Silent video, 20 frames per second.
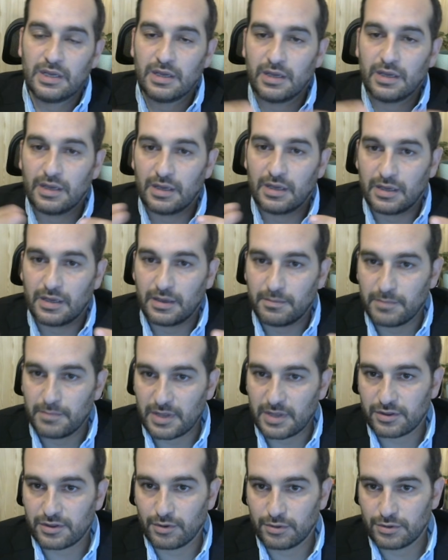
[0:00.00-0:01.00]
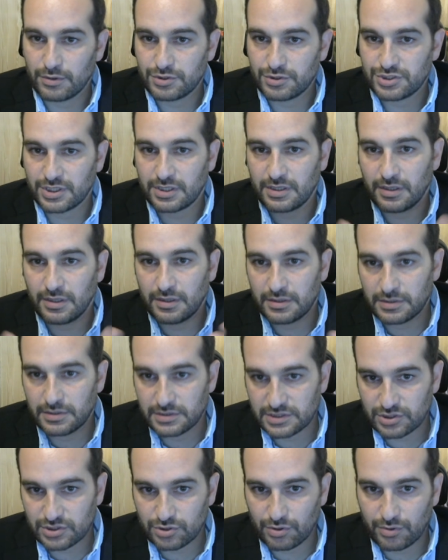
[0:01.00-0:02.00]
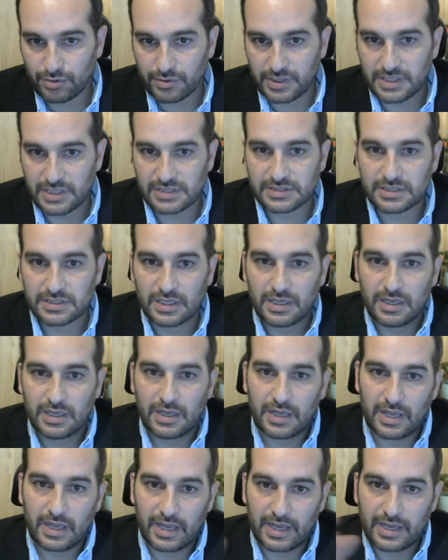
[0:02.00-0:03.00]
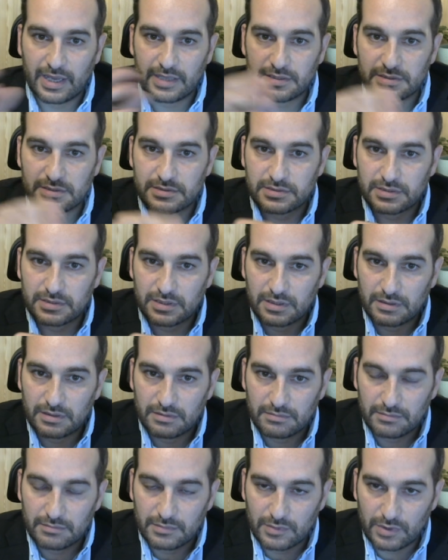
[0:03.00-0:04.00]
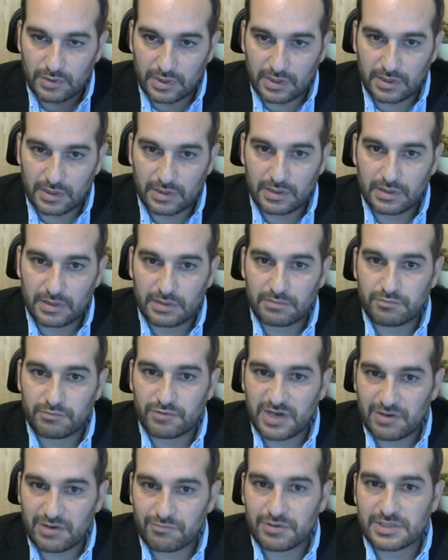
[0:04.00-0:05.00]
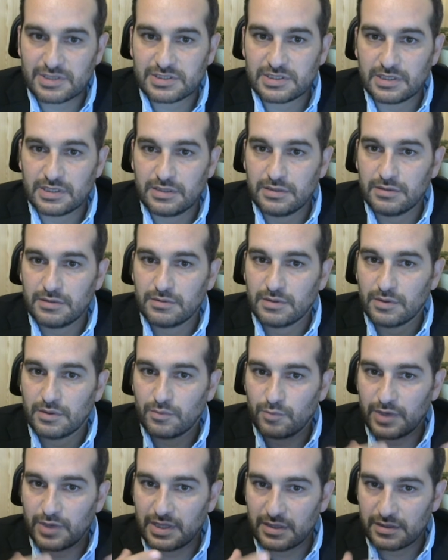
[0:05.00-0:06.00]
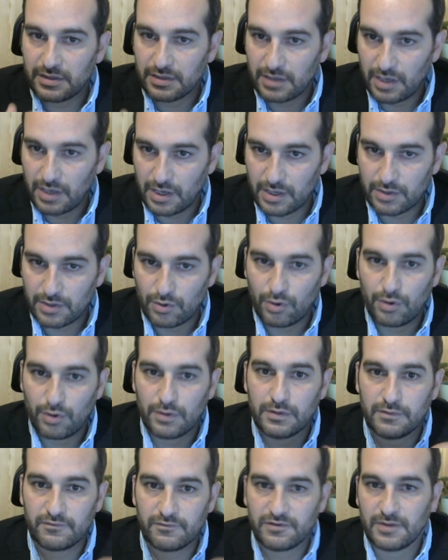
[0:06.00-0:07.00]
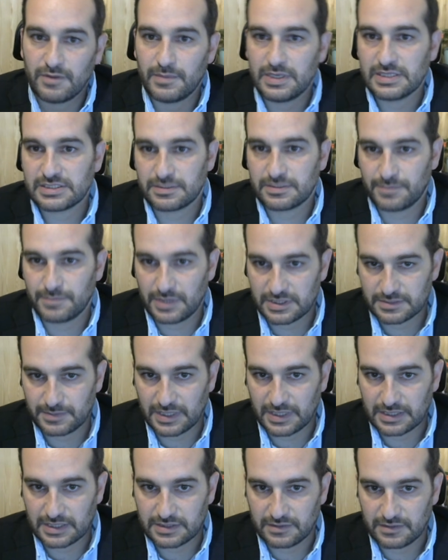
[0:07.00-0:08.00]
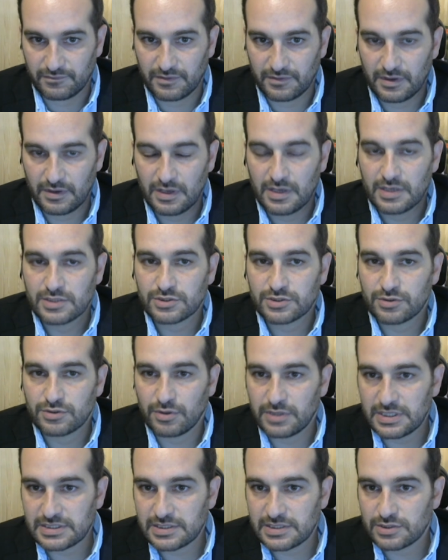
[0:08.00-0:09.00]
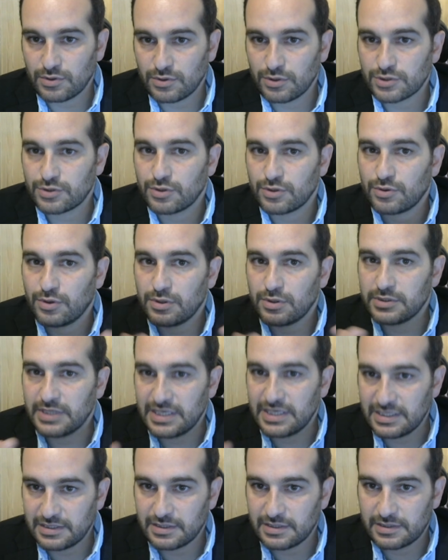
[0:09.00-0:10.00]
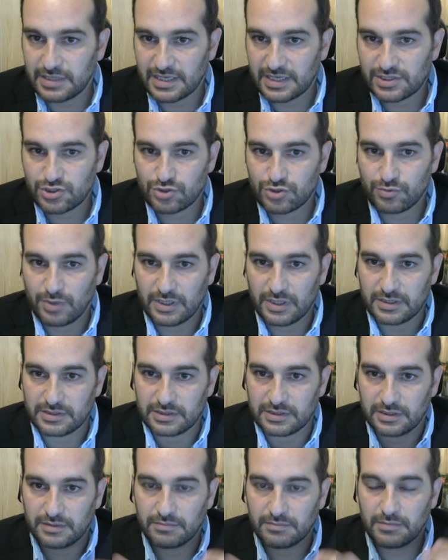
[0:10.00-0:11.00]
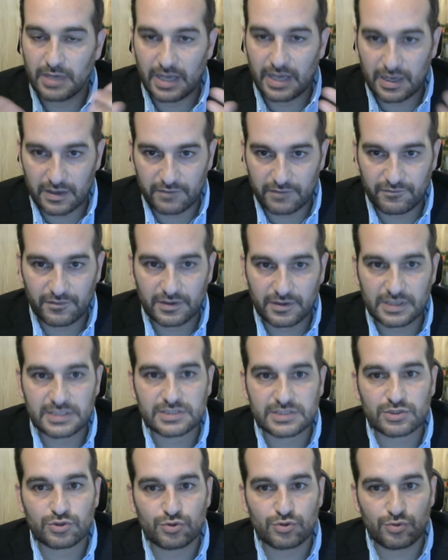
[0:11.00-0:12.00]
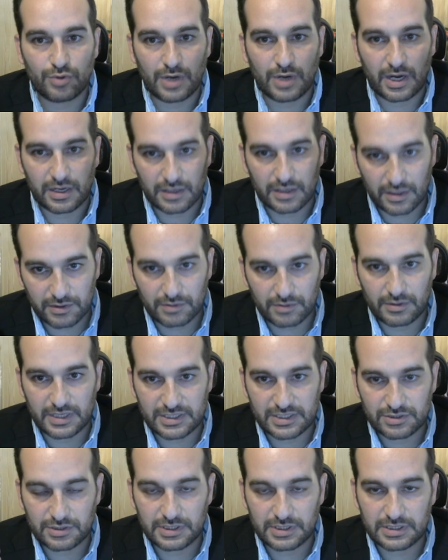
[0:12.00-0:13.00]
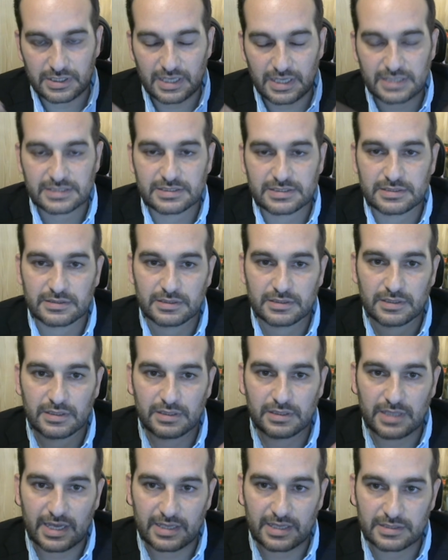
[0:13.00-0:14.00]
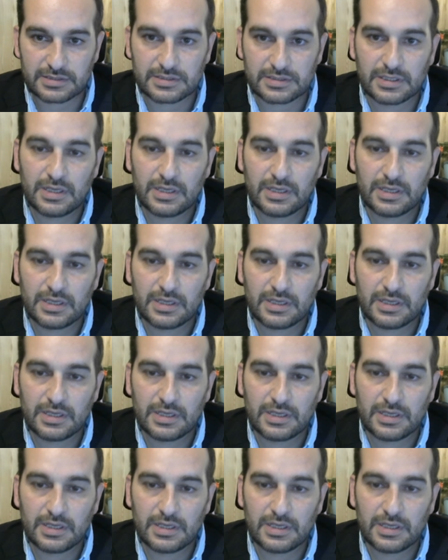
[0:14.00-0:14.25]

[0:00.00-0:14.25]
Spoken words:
mythological stories and rewritten with her own feminist perspective. So this is also called intertextuality, a reference to another literary text that